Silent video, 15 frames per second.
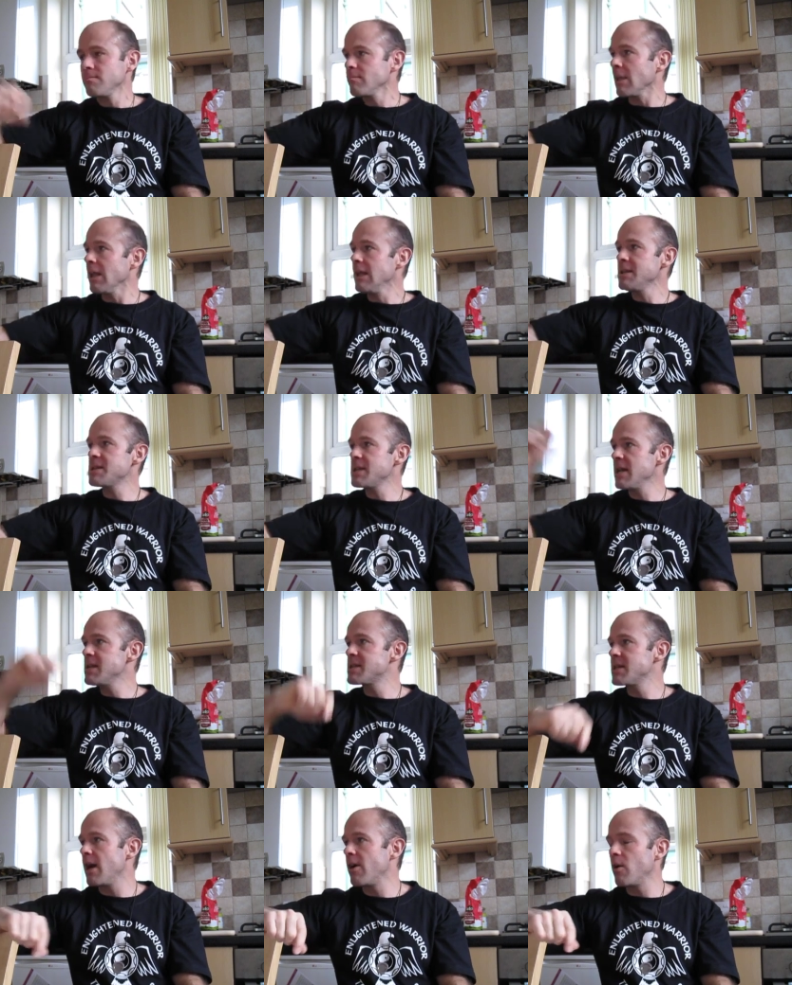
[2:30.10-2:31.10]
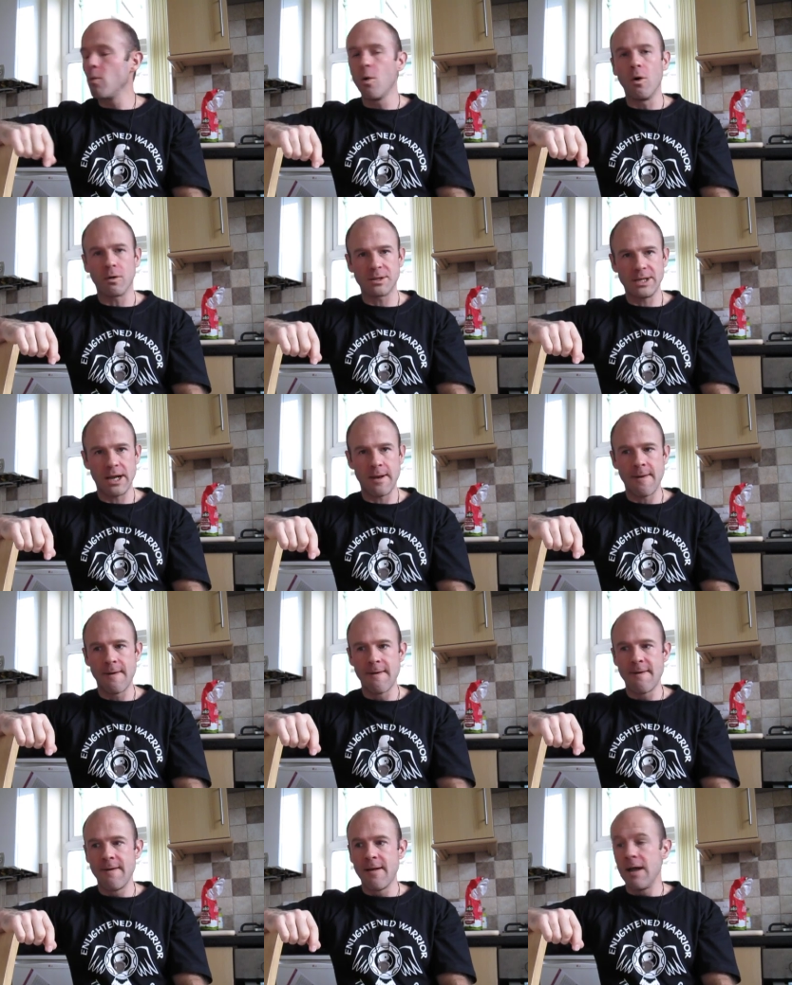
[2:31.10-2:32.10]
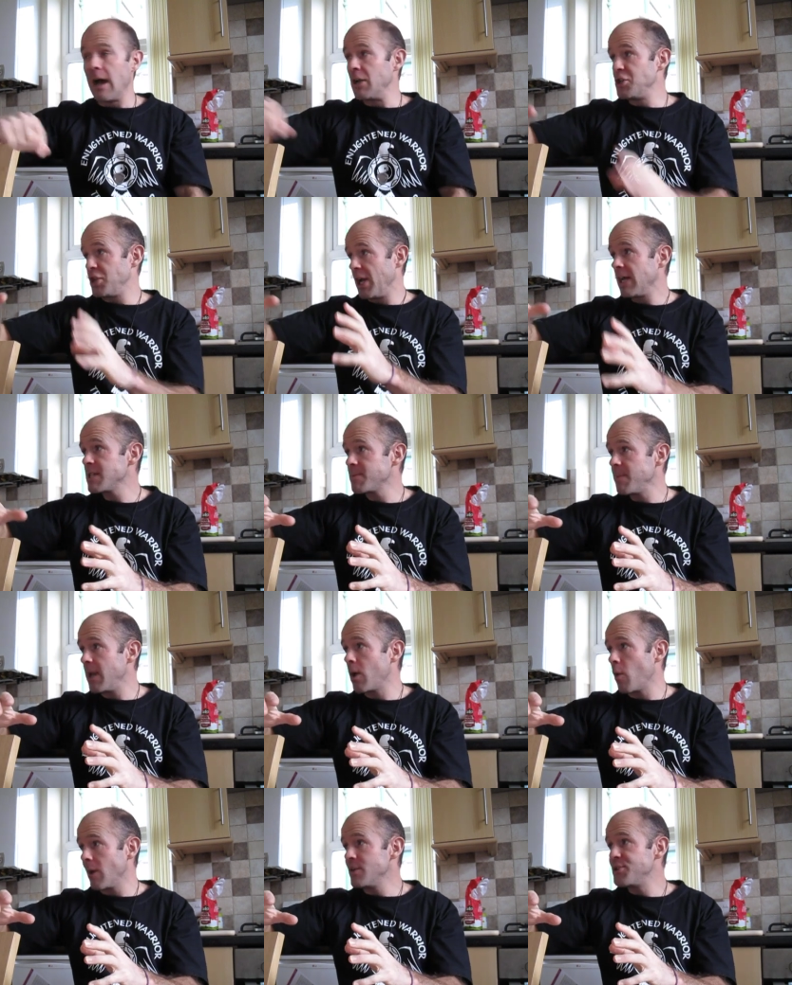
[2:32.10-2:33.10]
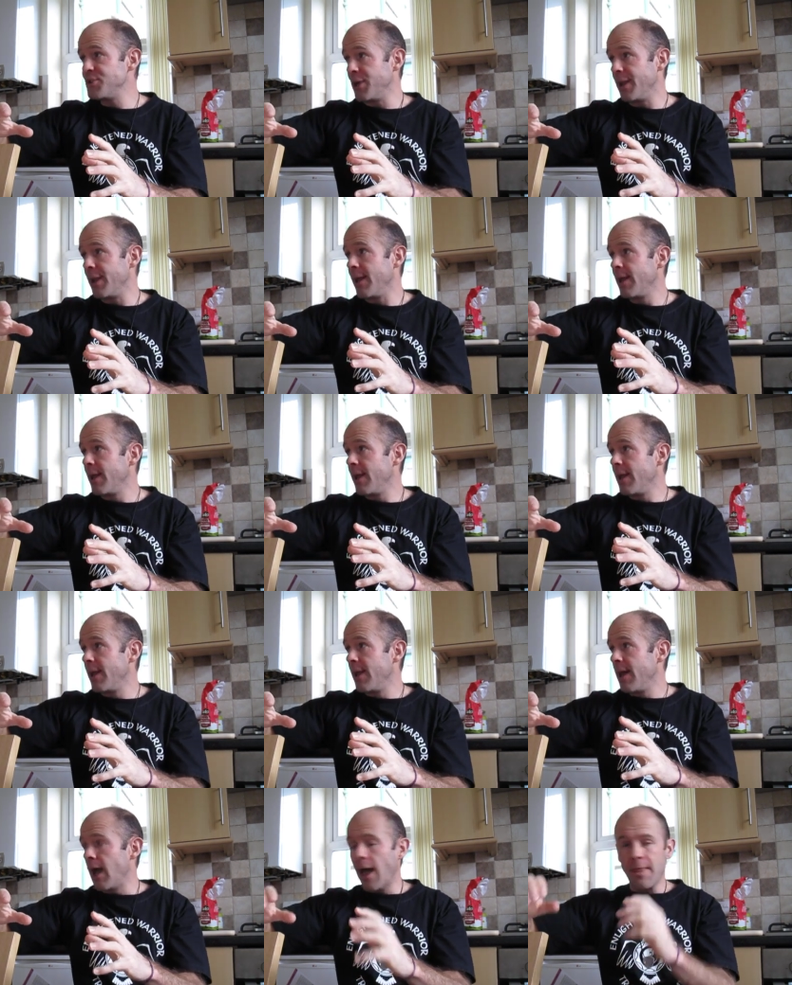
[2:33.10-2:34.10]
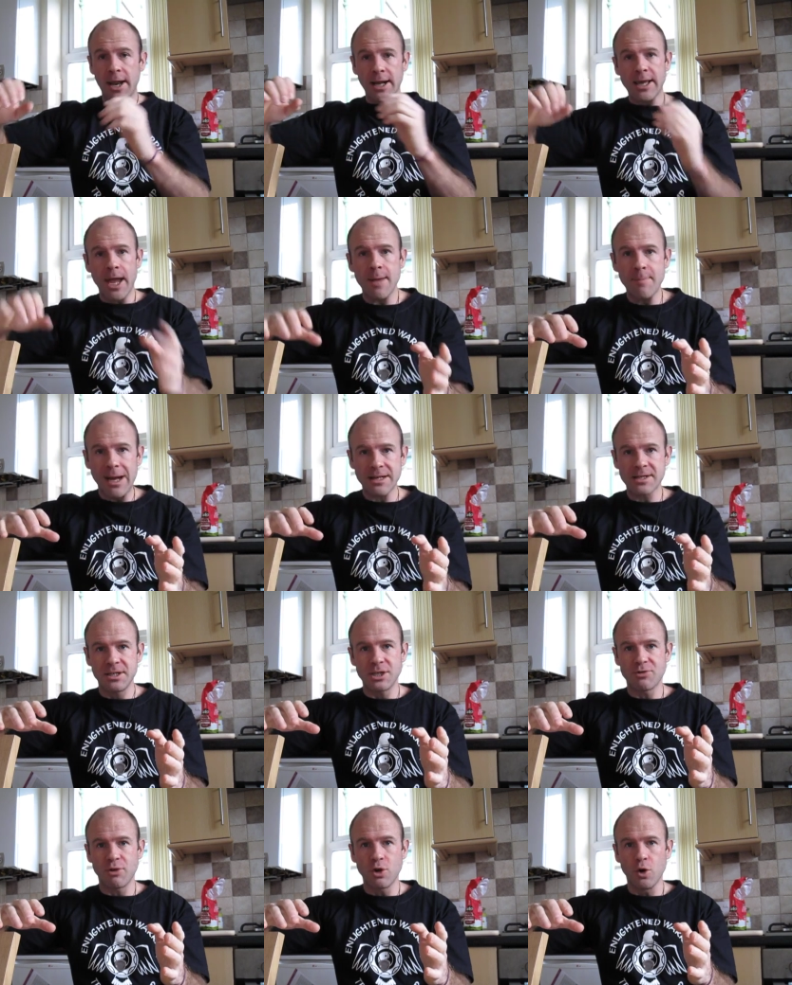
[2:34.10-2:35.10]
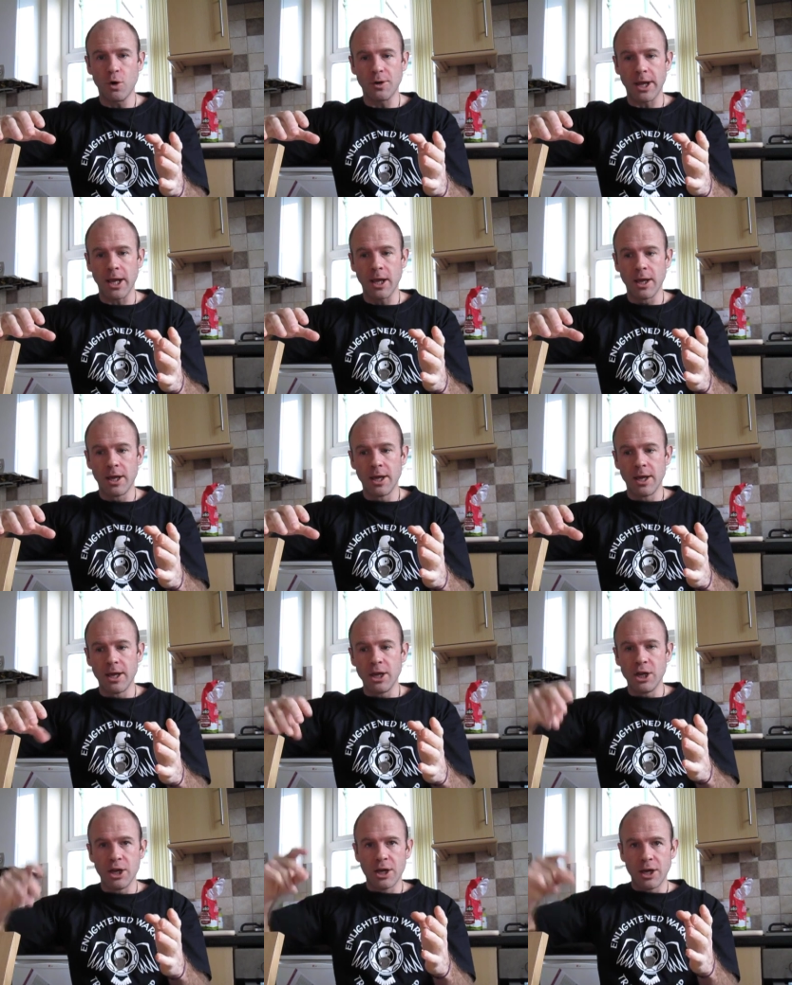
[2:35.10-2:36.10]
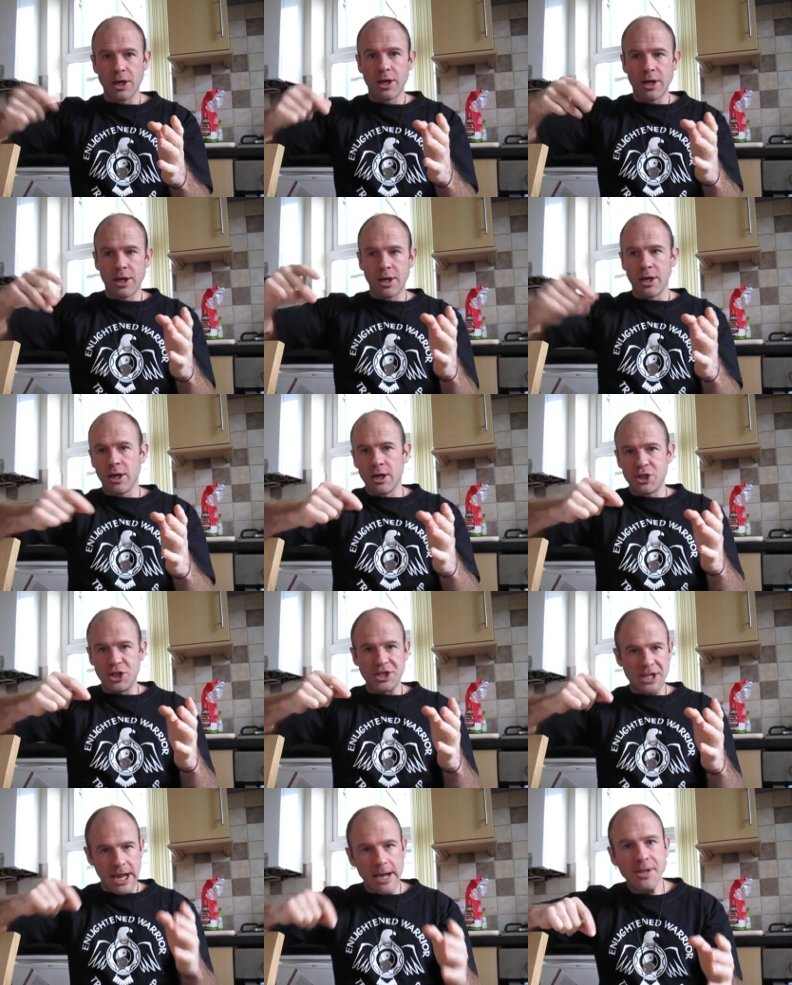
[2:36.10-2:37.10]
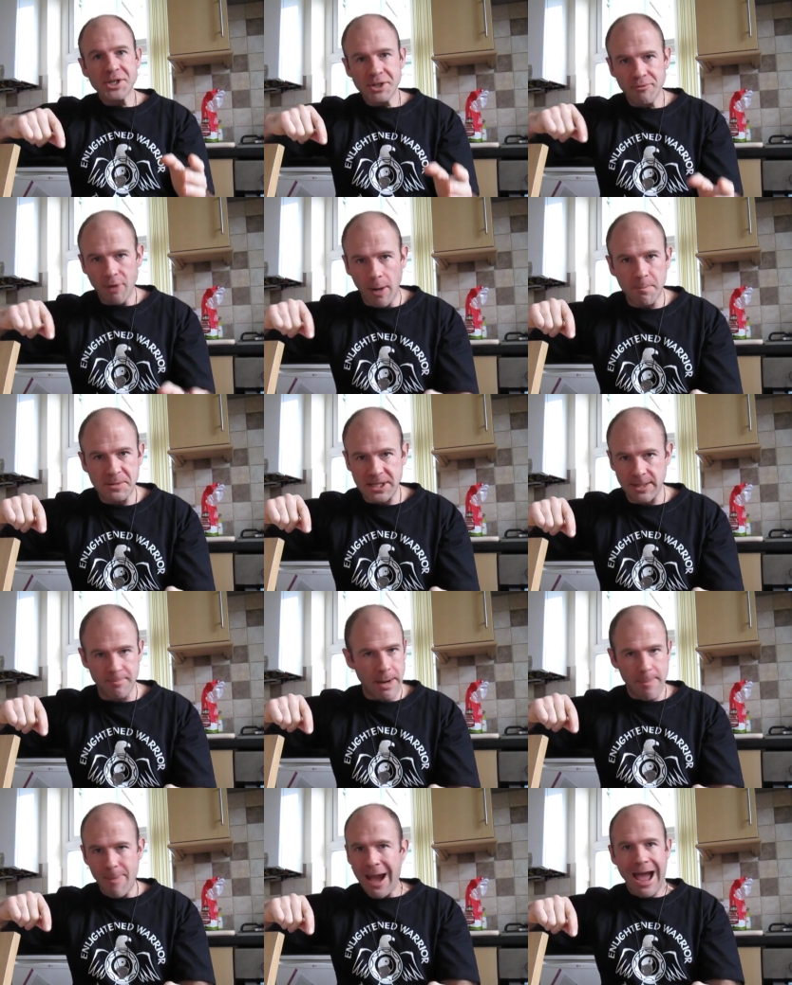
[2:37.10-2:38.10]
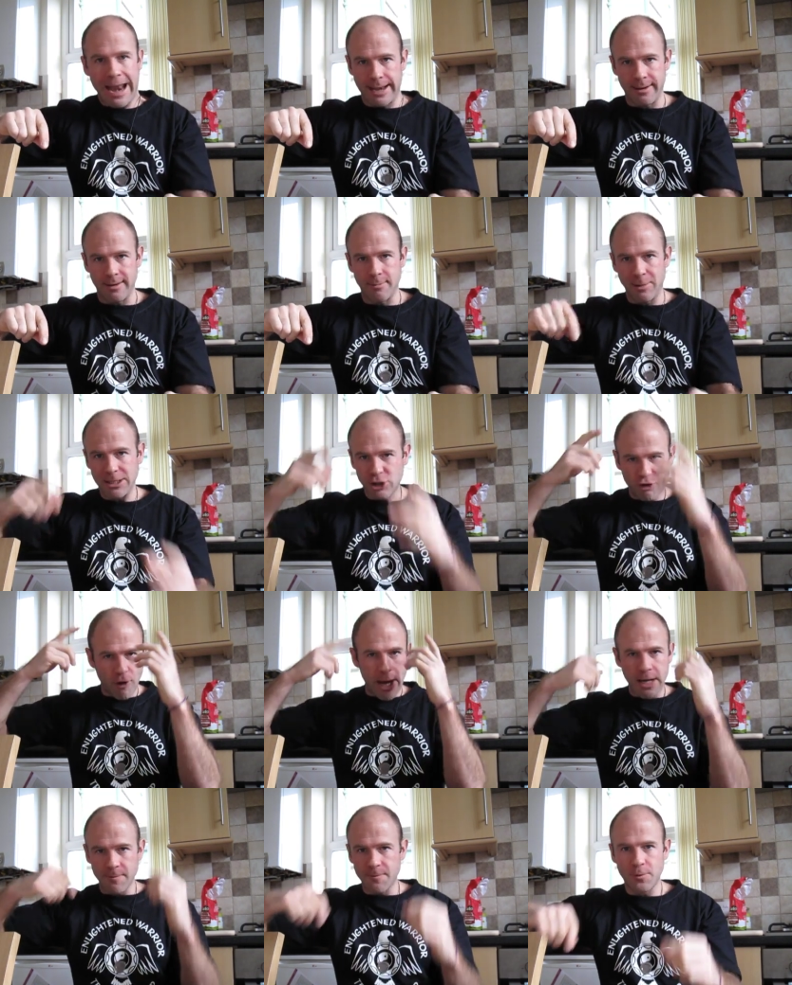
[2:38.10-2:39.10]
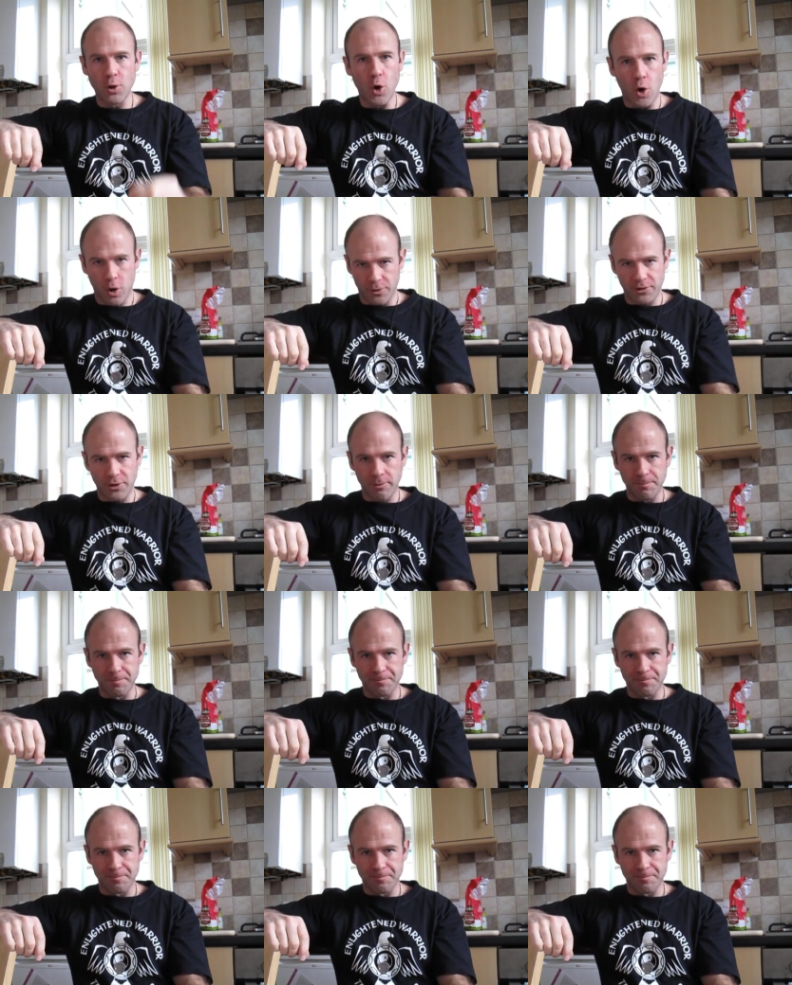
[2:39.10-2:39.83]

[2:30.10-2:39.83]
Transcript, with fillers: let's say Sarah walked in and she asked me a question, and then I came back to this recording. She's interrupted my pattern, my train of thought.